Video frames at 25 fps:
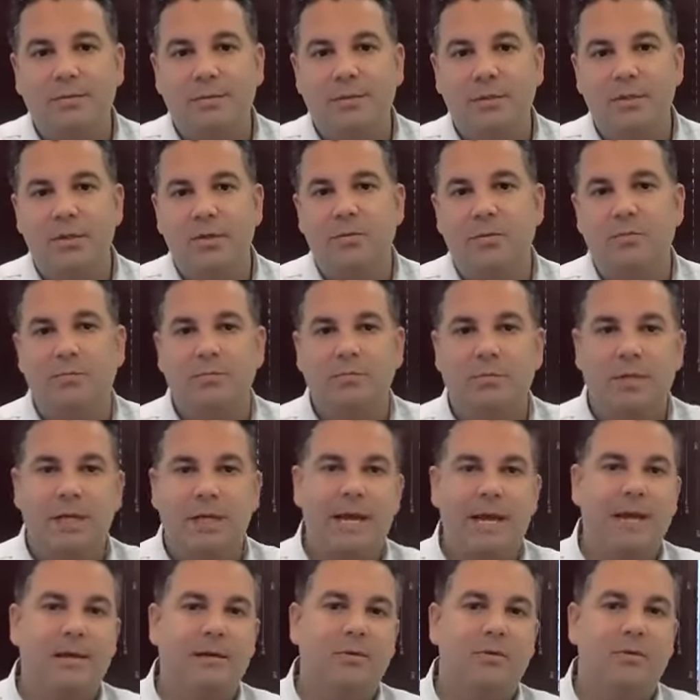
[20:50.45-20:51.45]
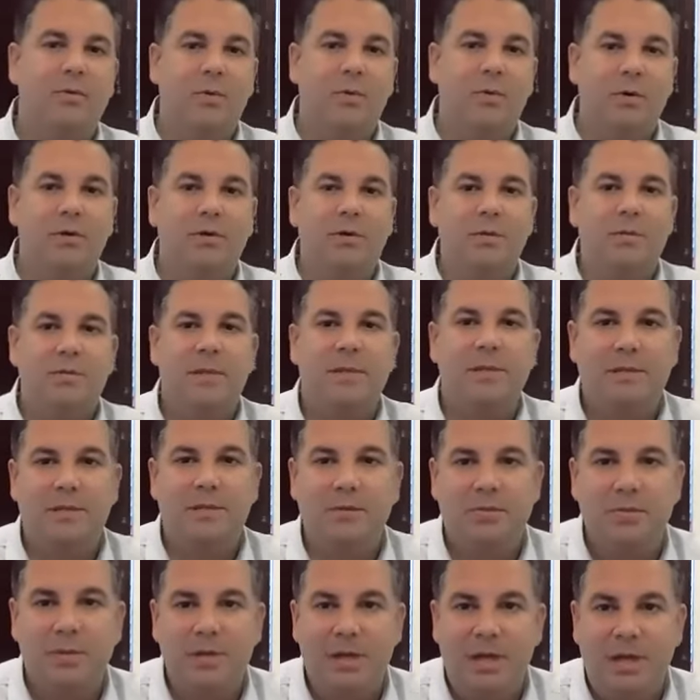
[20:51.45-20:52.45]
So again, we're in the
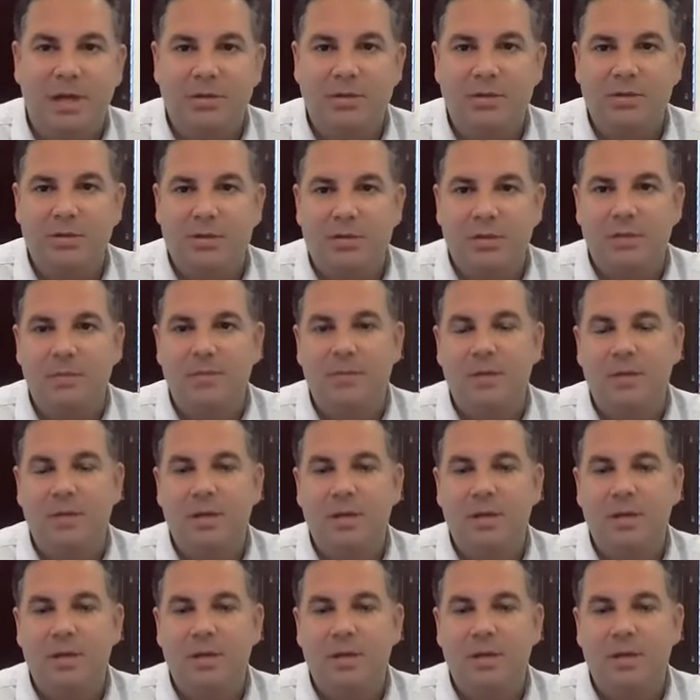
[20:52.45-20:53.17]
business relationship